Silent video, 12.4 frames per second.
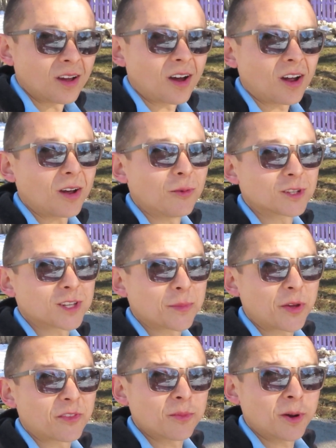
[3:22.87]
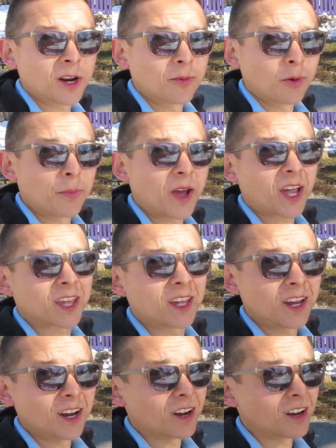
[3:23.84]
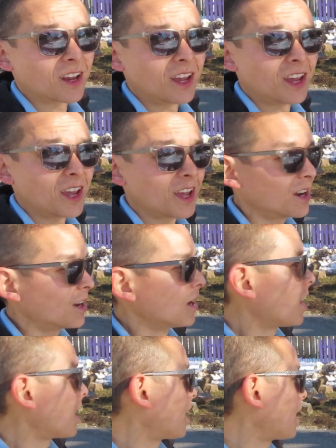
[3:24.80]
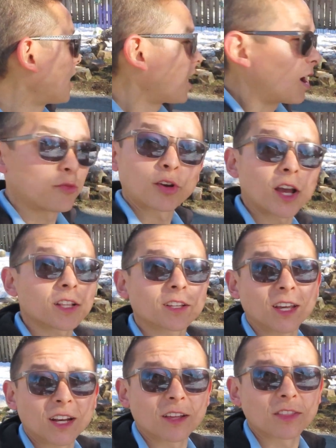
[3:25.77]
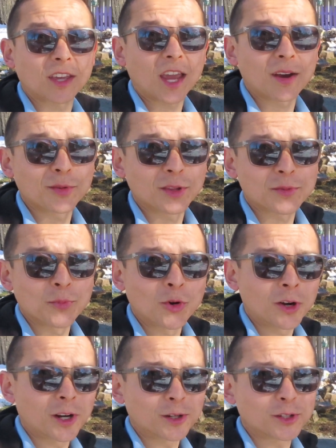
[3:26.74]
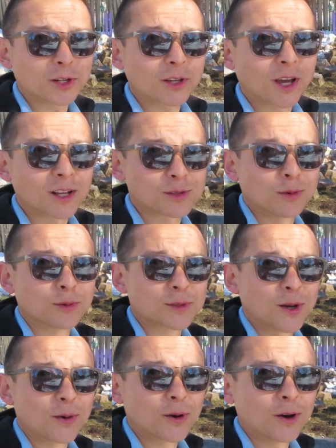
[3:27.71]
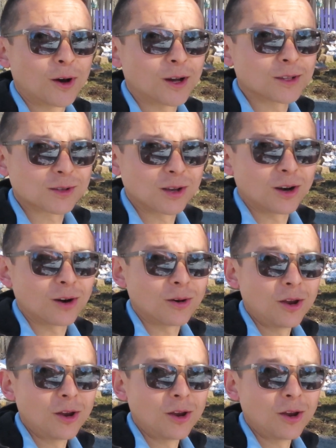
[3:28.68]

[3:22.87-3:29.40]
All right, what's up, everybody? We're back here, and I forgot to get out the camera this morning and show you guys what was going on. So